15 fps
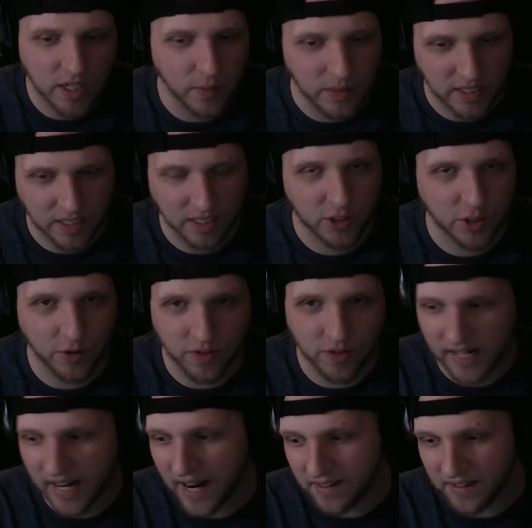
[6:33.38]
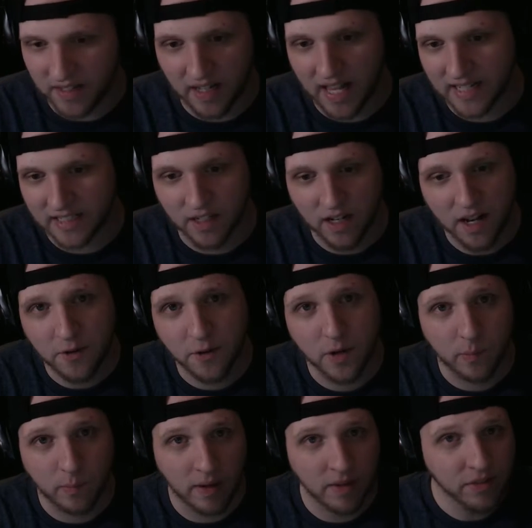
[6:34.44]
external that I had that lasted, I don't know, a
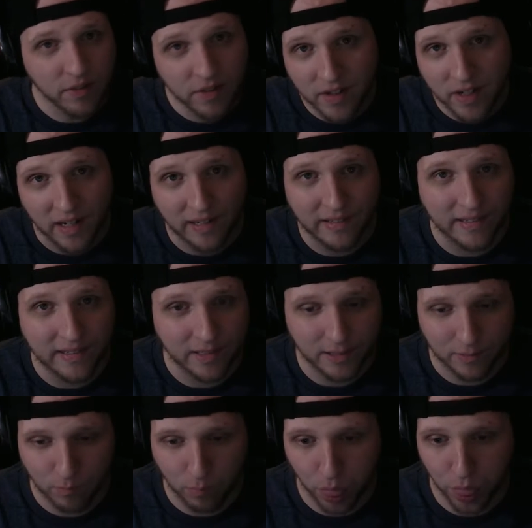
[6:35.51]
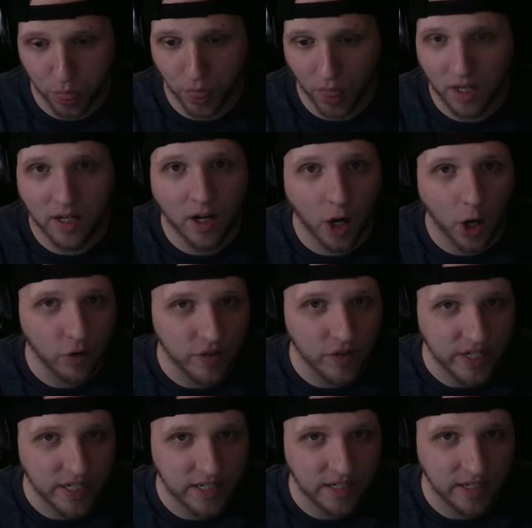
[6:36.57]
month, and then it just
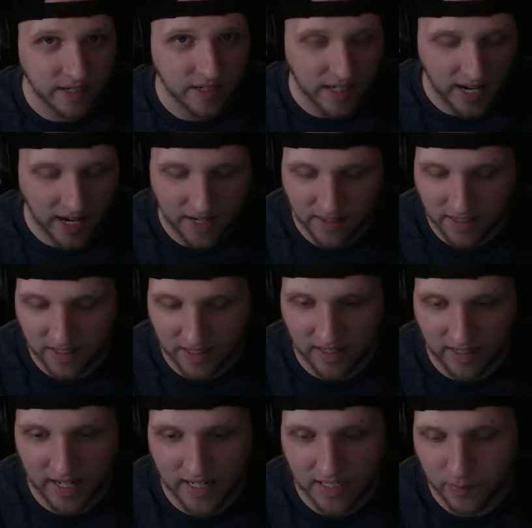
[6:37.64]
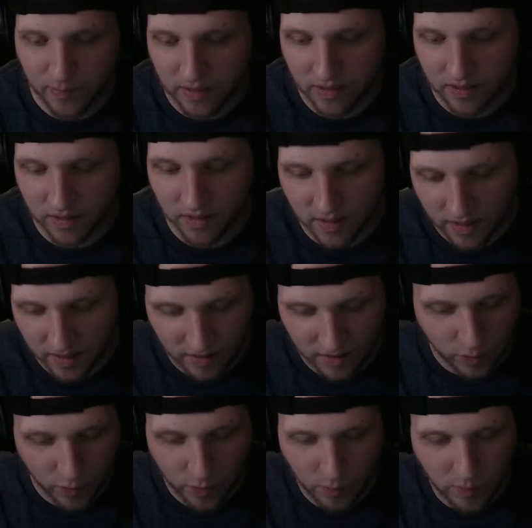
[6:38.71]
overheated and died in the encasement. For
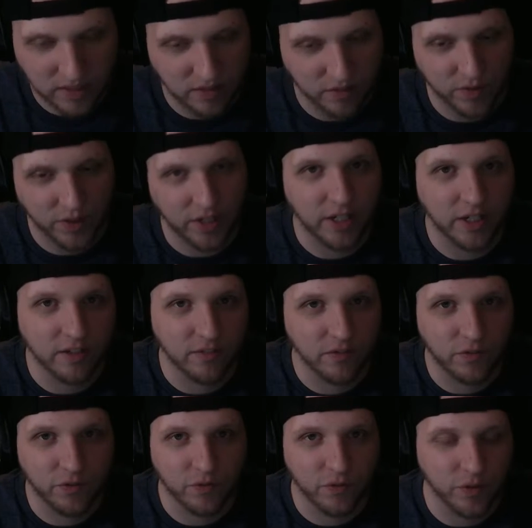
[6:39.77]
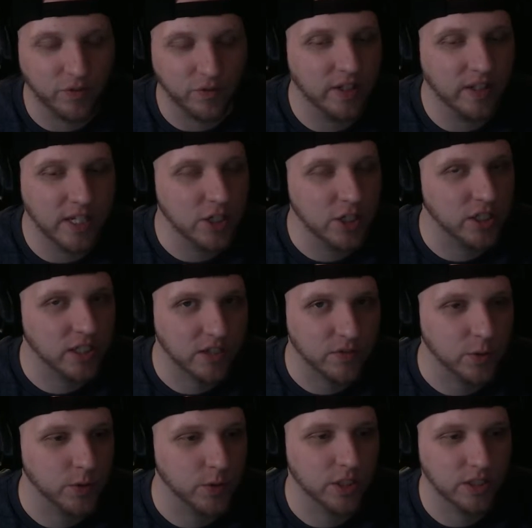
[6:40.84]
it wasn't very good for ventilation stuff, so
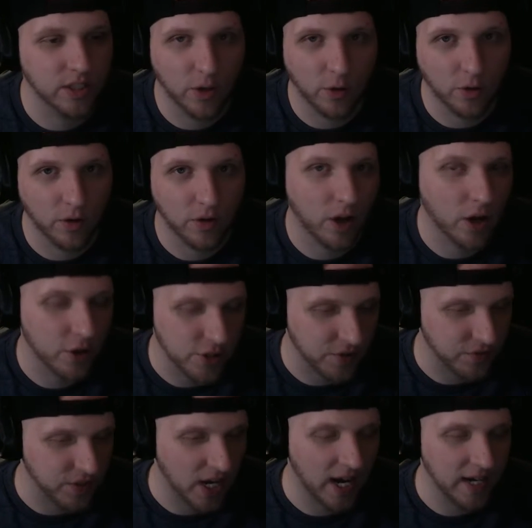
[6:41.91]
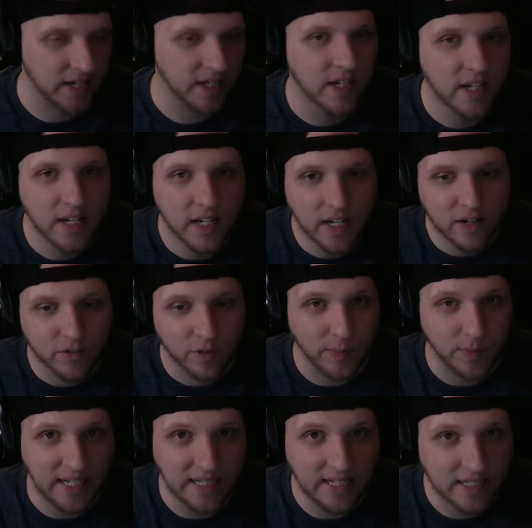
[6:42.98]
just the hard drive died from
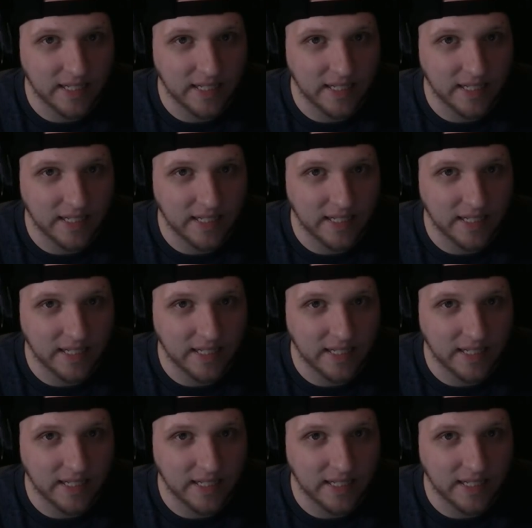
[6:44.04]
heat.